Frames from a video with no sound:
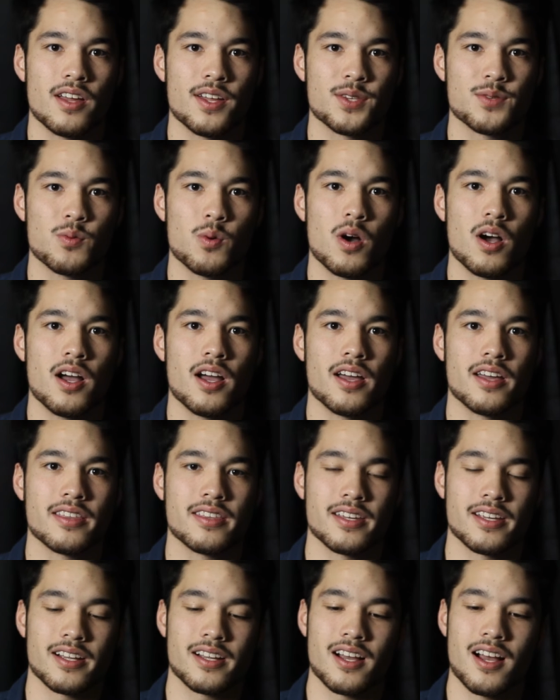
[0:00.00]
that's why I
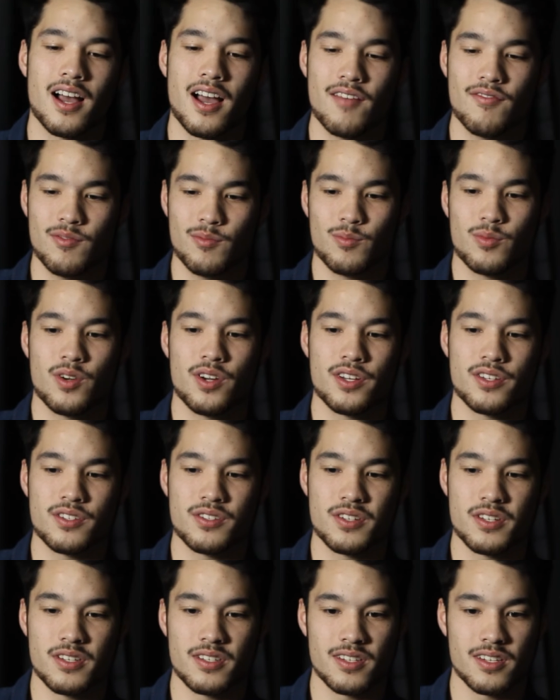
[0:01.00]
think I've
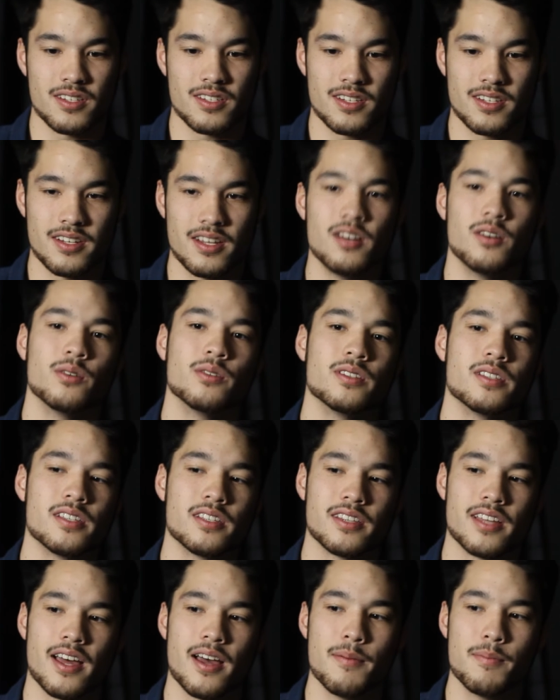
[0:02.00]
embraced Jesus, and not only
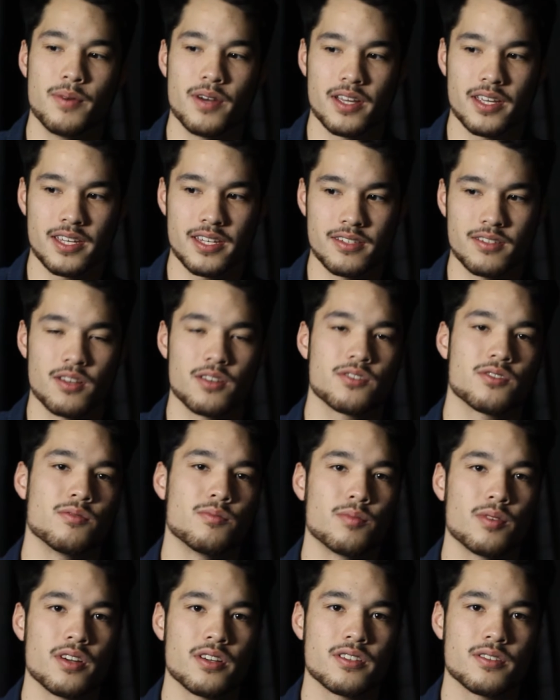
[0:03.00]
that, but he's also
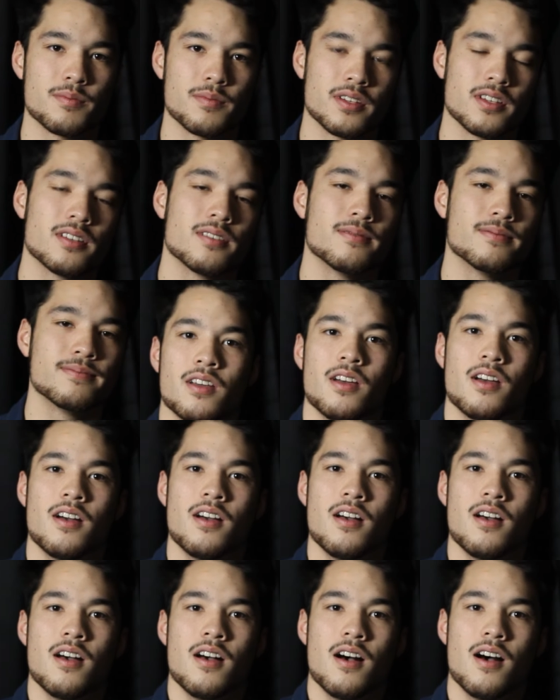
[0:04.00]
embraced
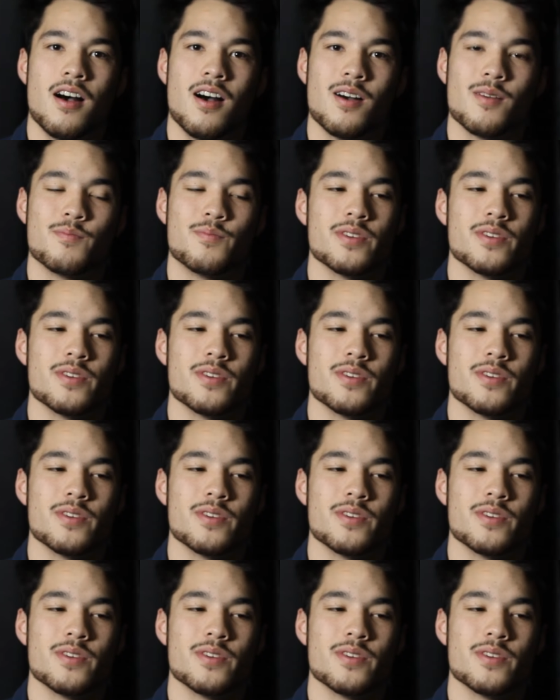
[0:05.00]
me.